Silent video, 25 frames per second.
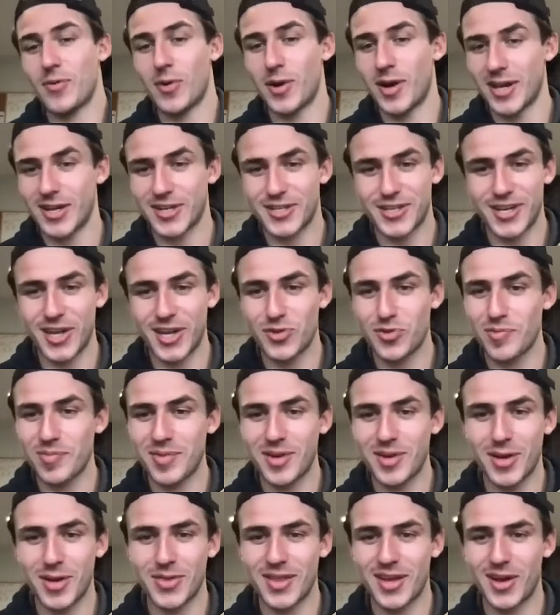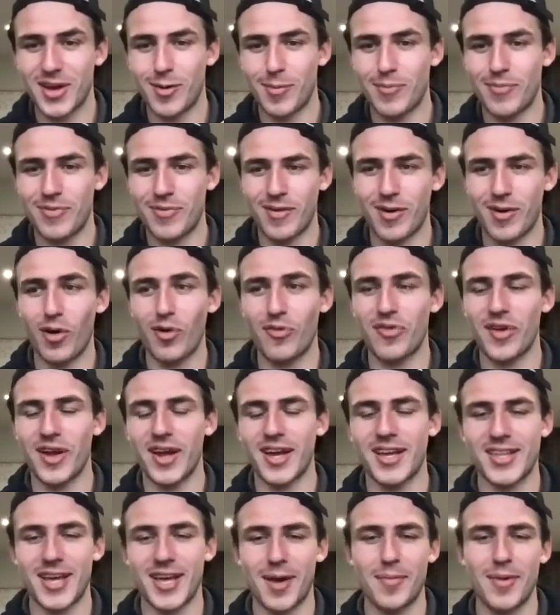agrees with me on that or
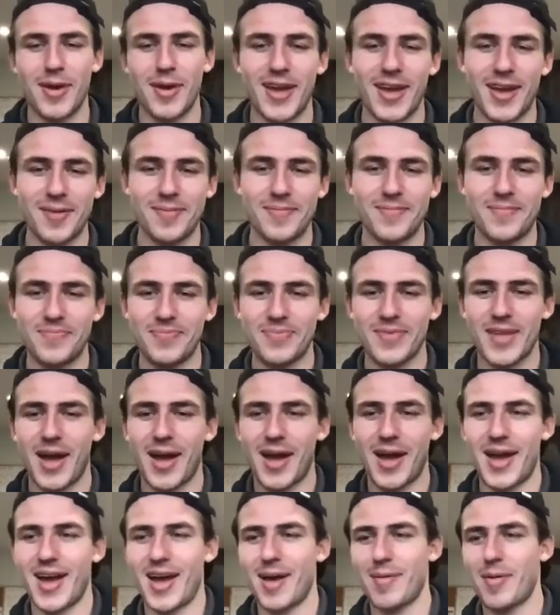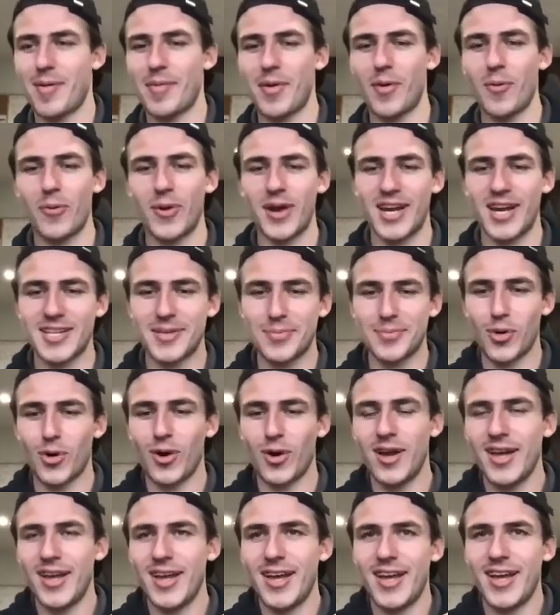thinks I'm a bit weird, but
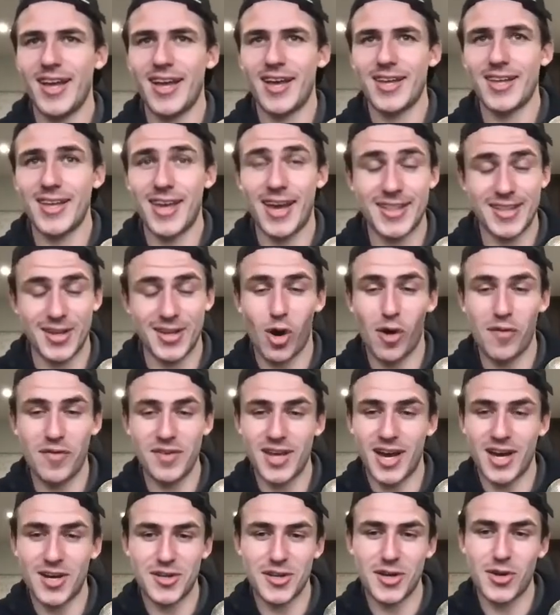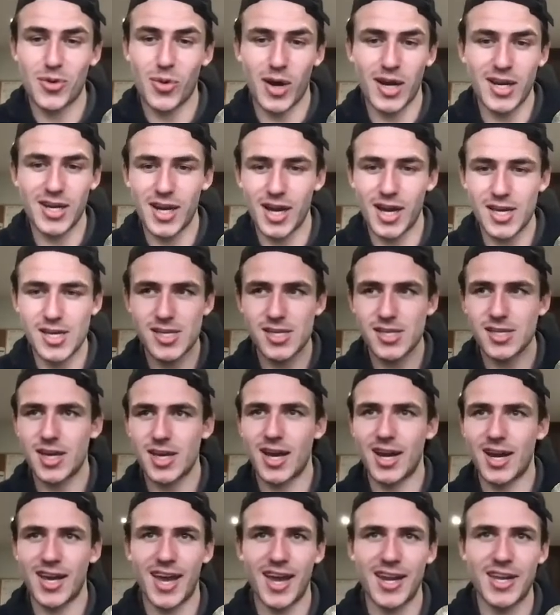yeah, the coffee's actually quite nice.
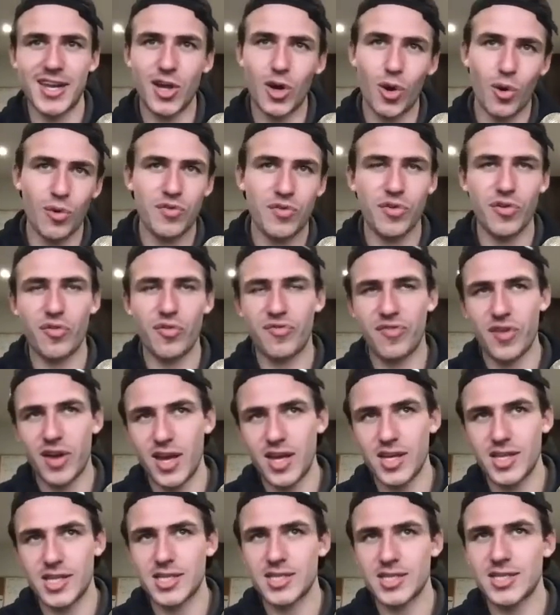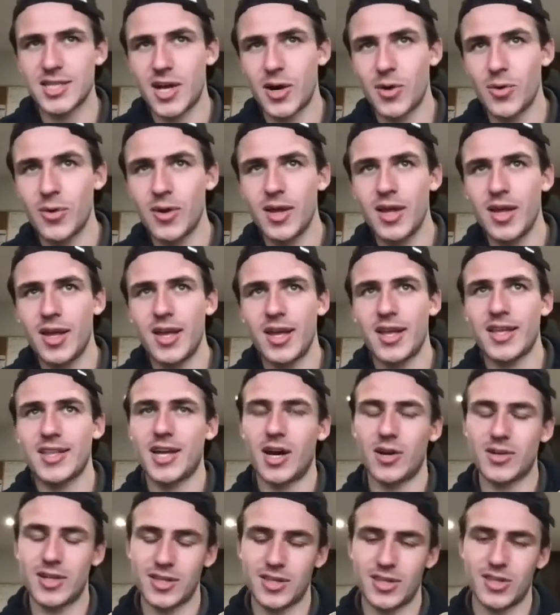And again, you go through phases now
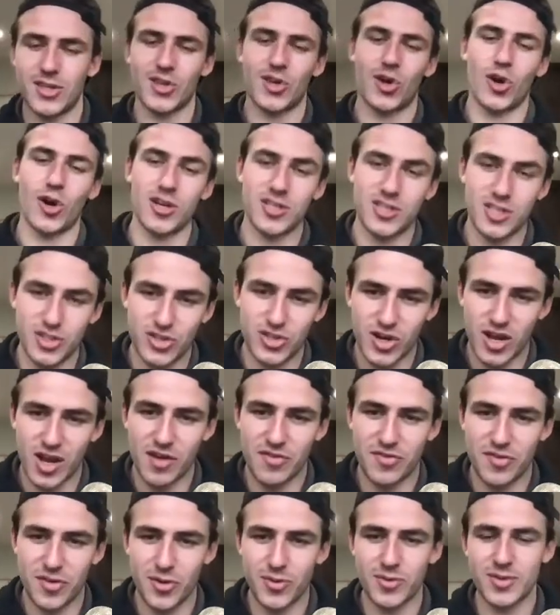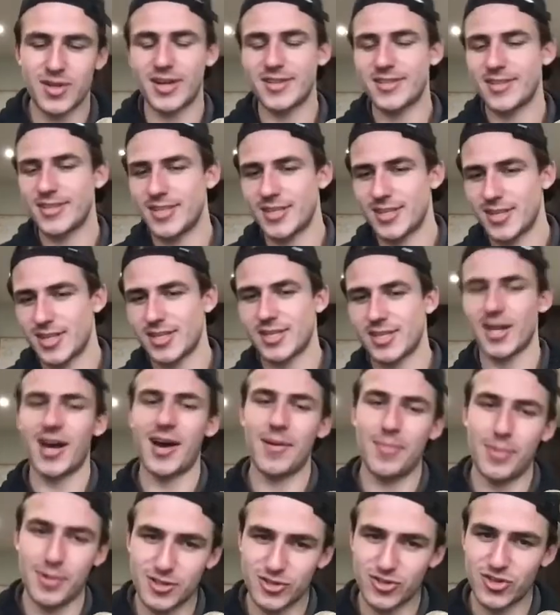that there's a Costa drive-through, now that there's a
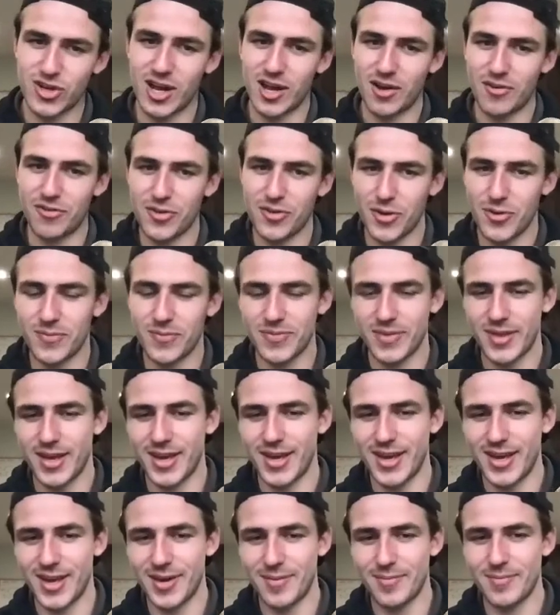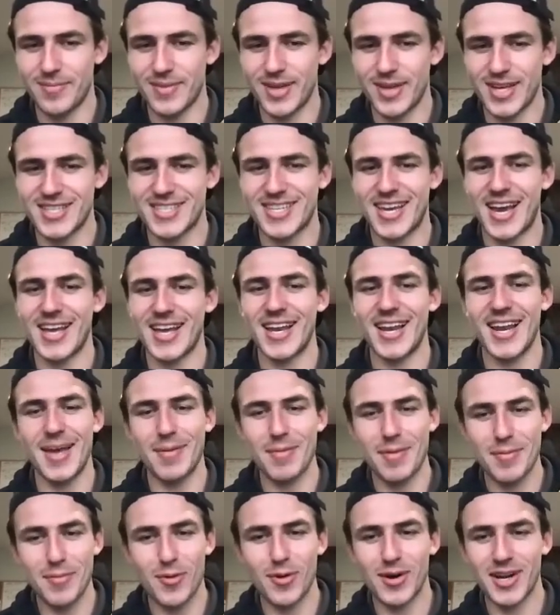Starbucks drive-through. It's getting a little
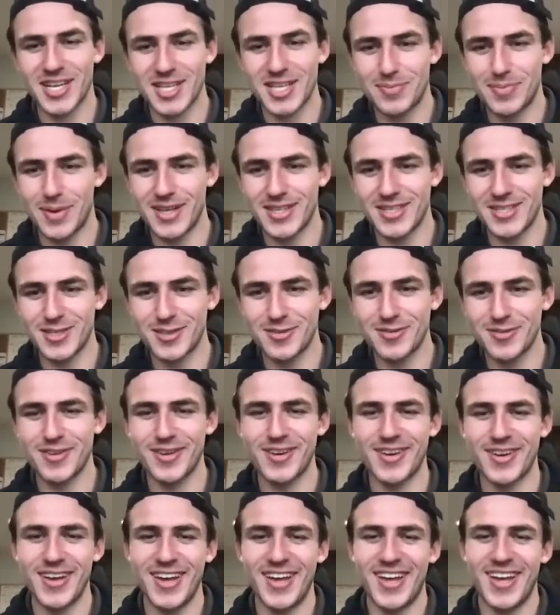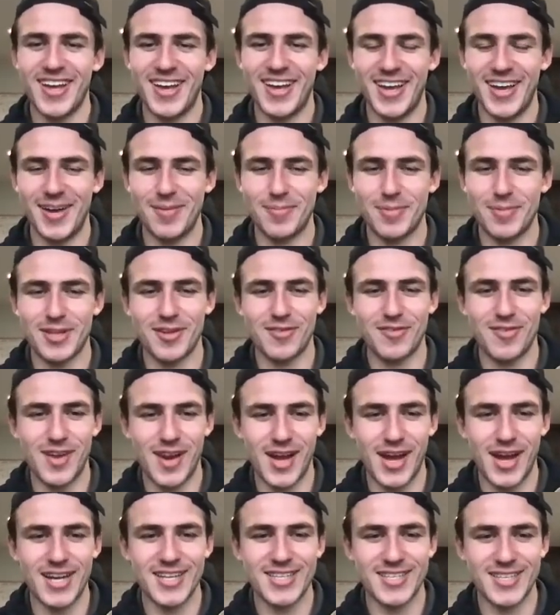bit more expensive, but the
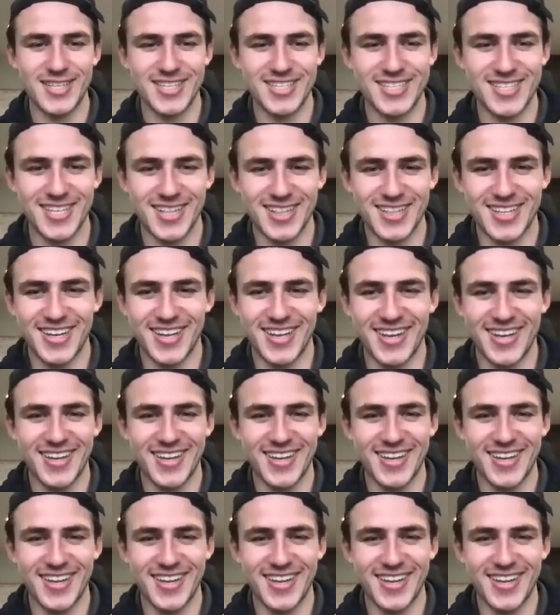variety is still there.